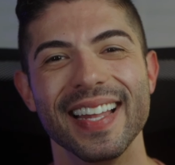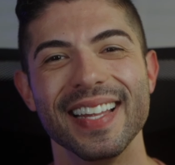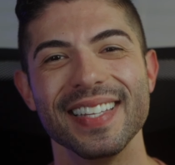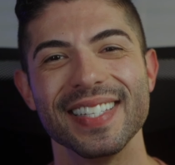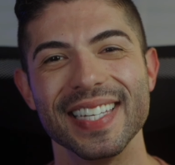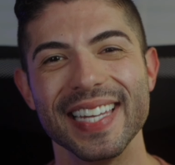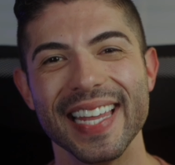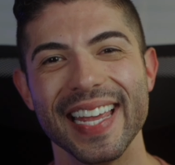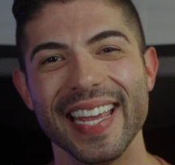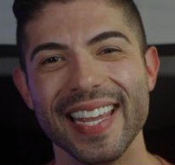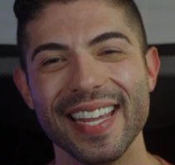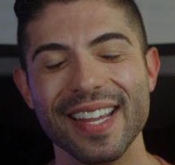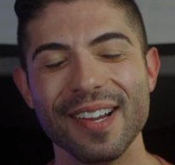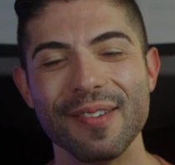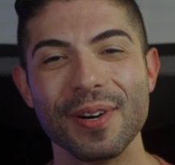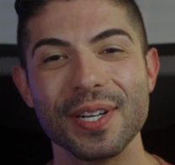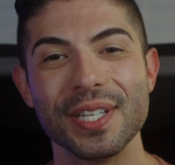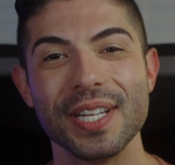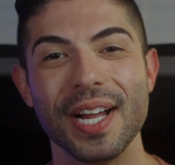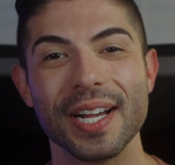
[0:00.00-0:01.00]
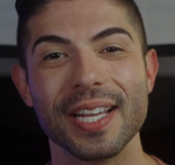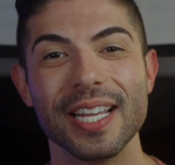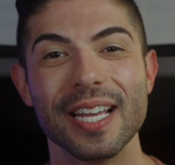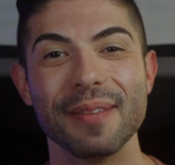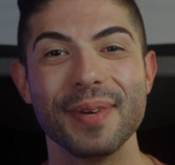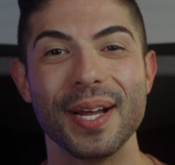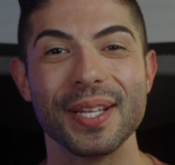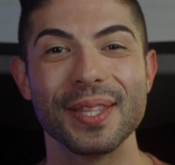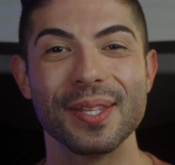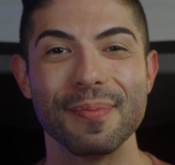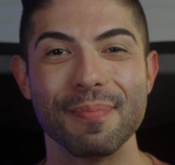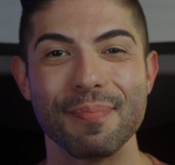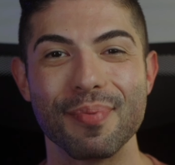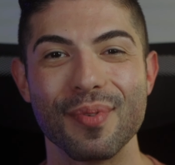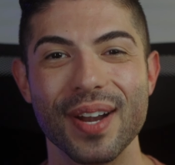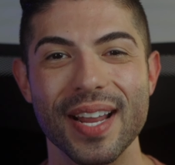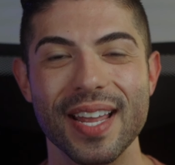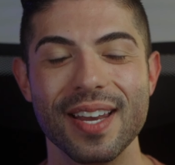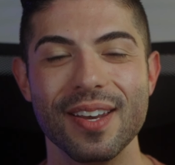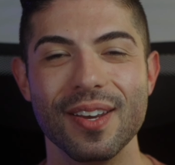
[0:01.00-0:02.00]
Today, we're talking about the
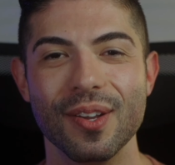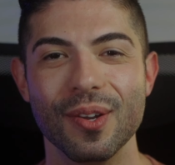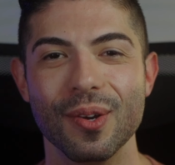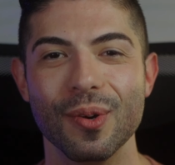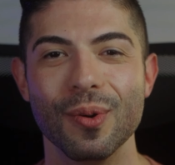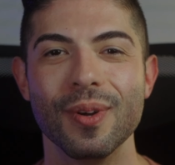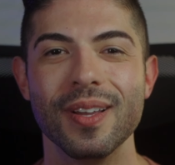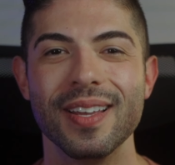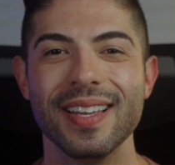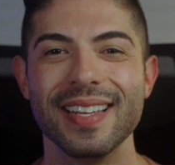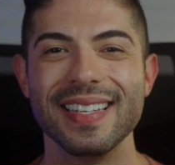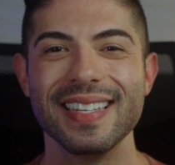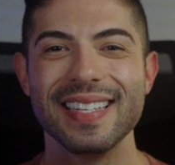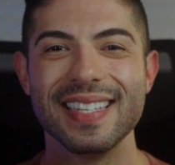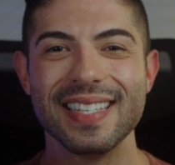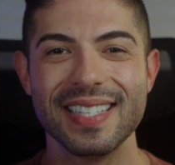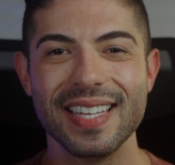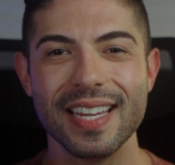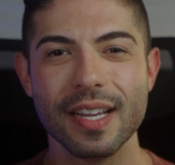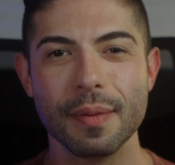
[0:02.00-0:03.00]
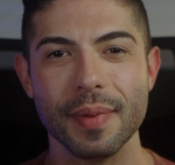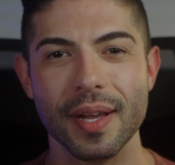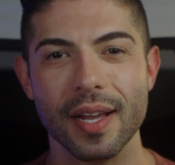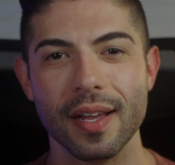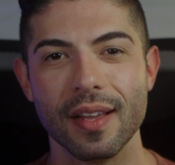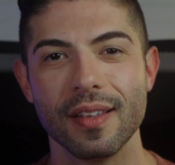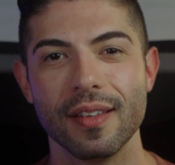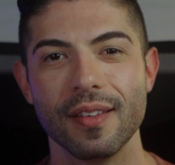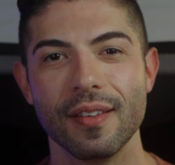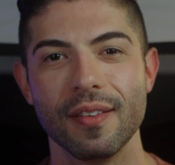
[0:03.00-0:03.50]
brand new Sigma